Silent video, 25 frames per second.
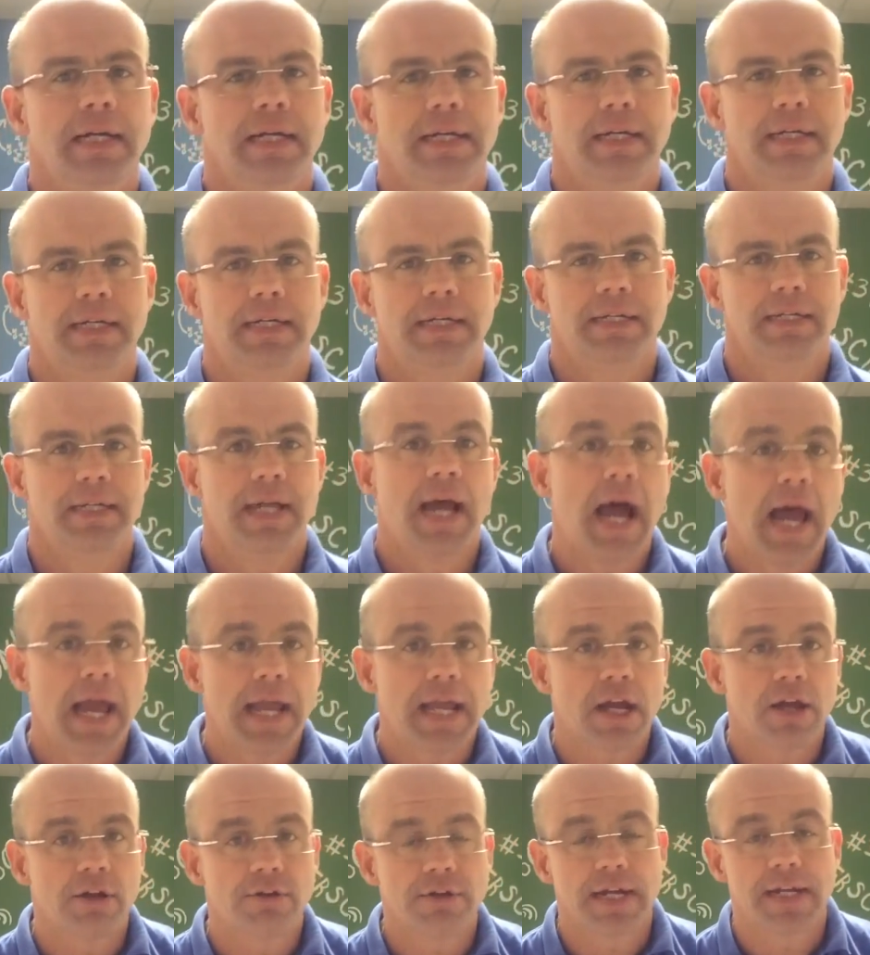Now
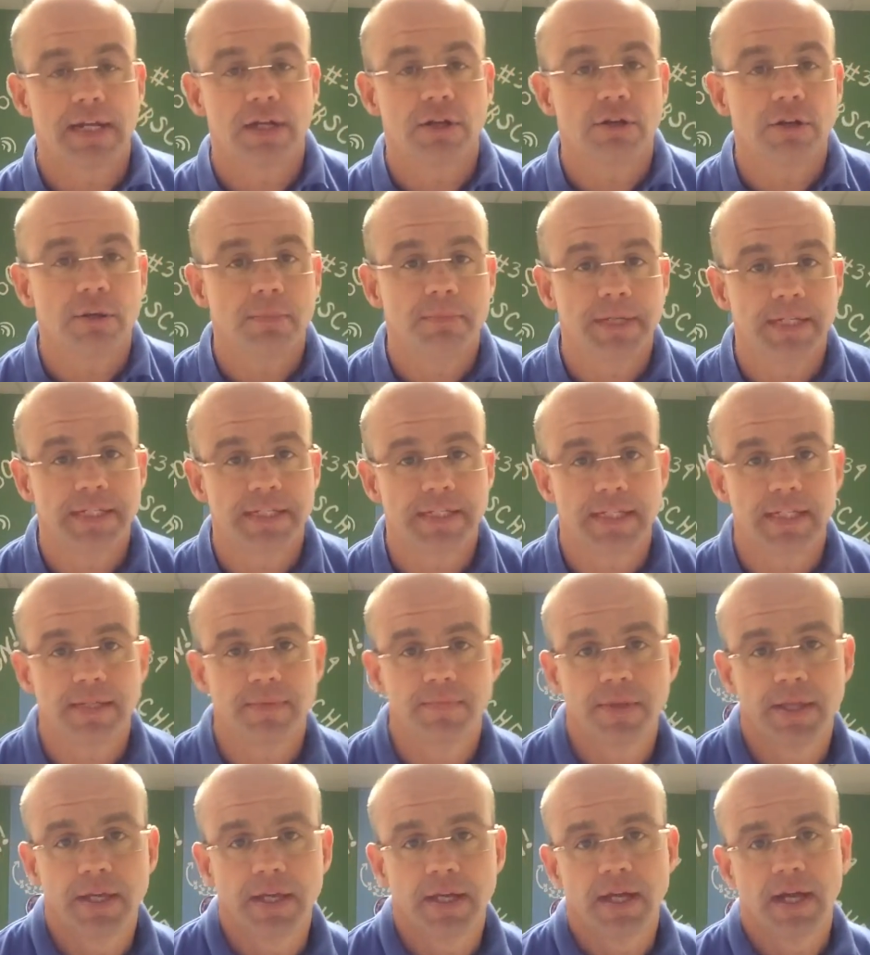hang on, I know you're busy.
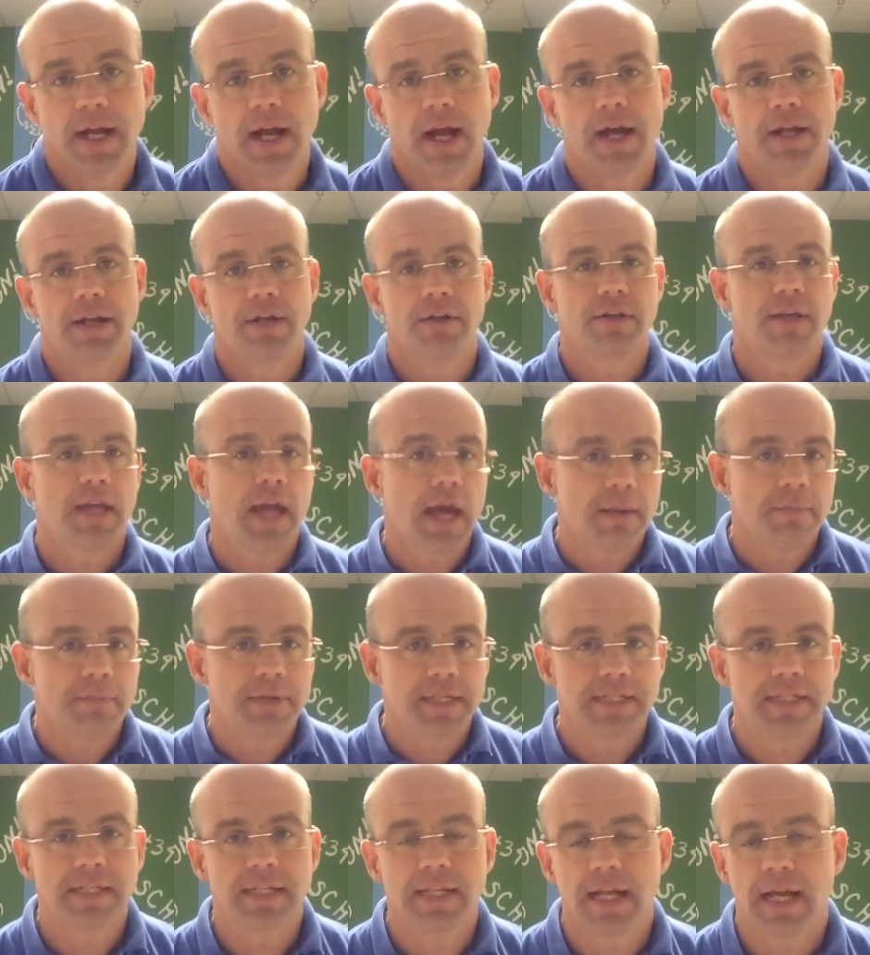I know you got a
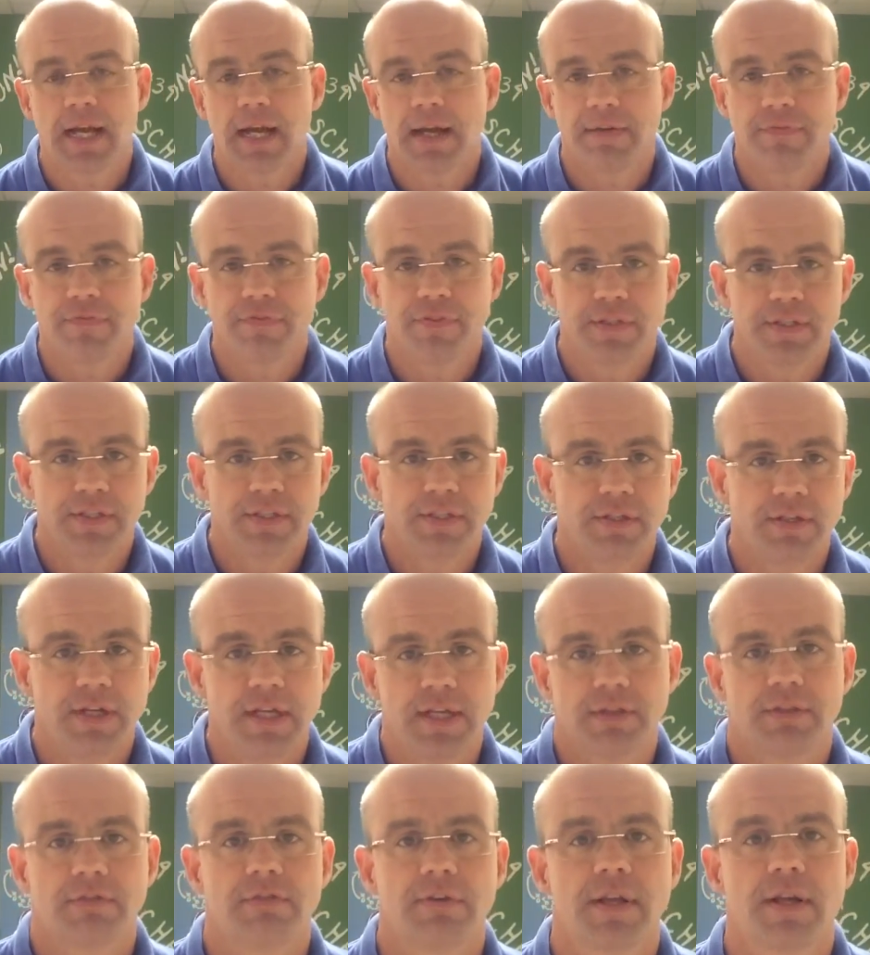busy life and you
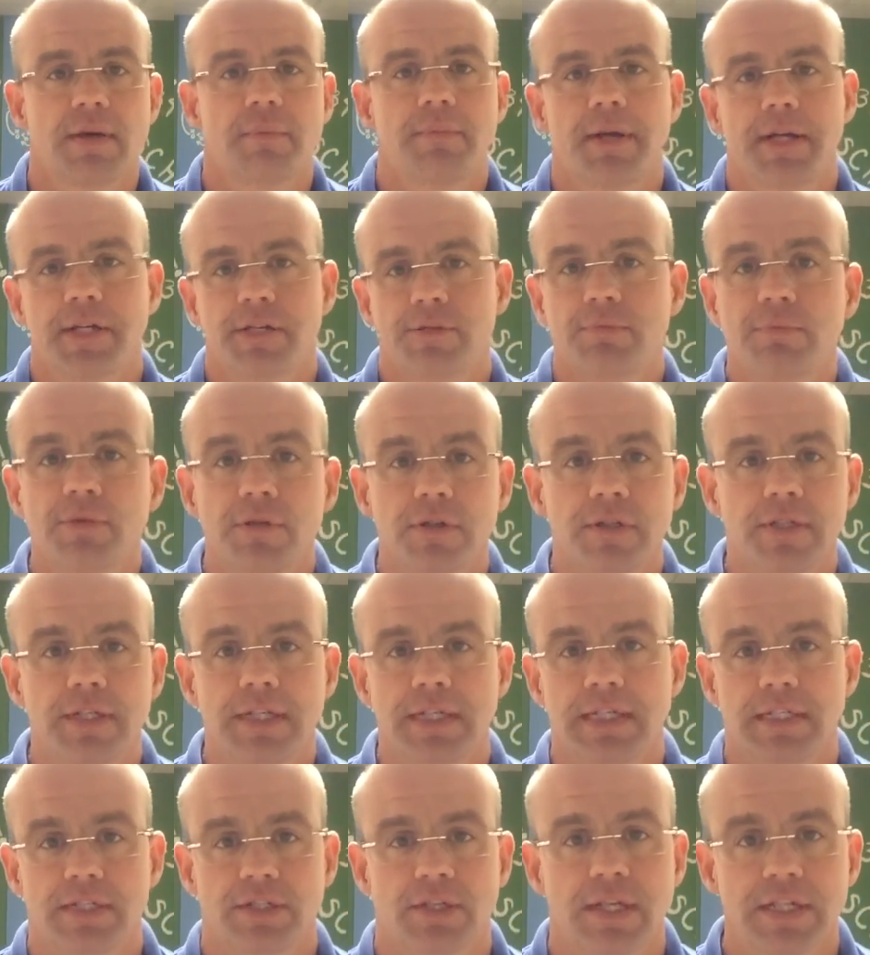get a 300-page book
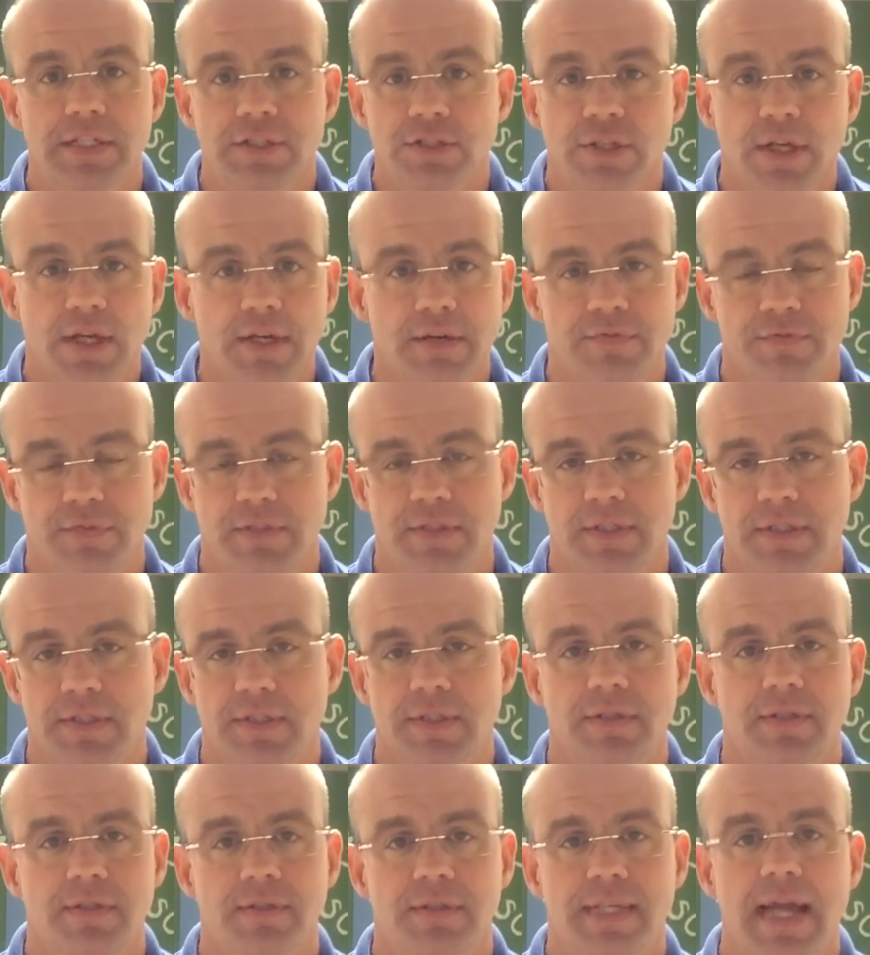and it's tough to
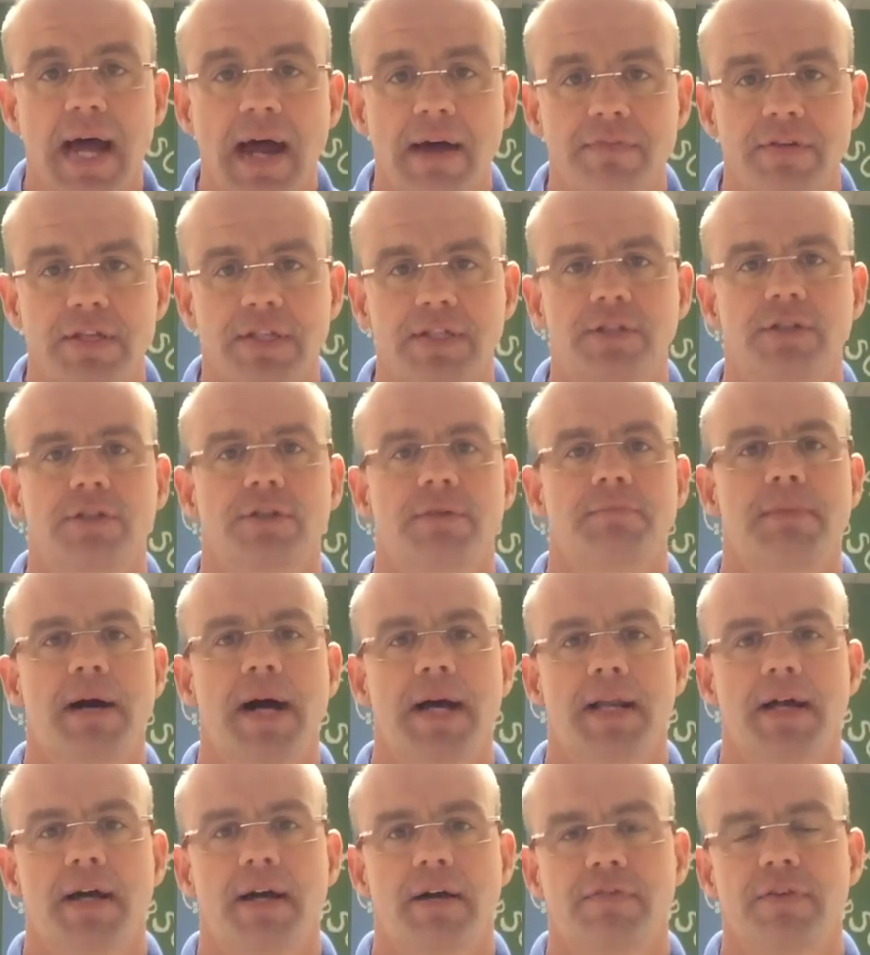dive into and
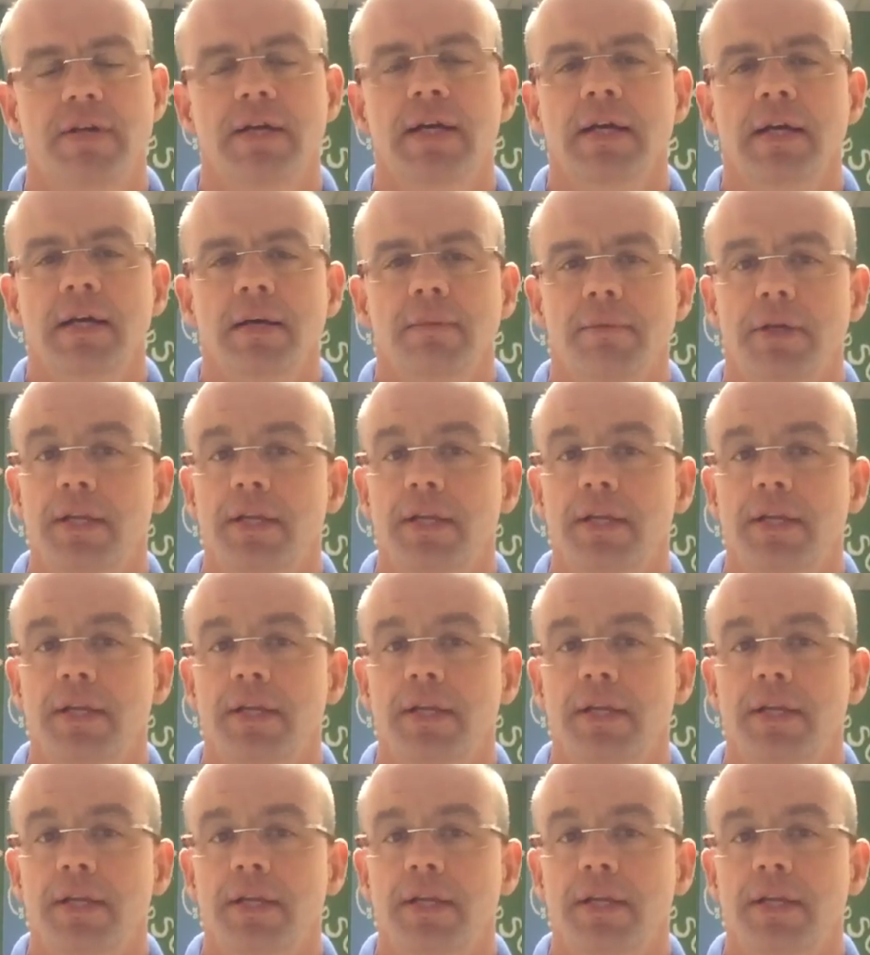bite off.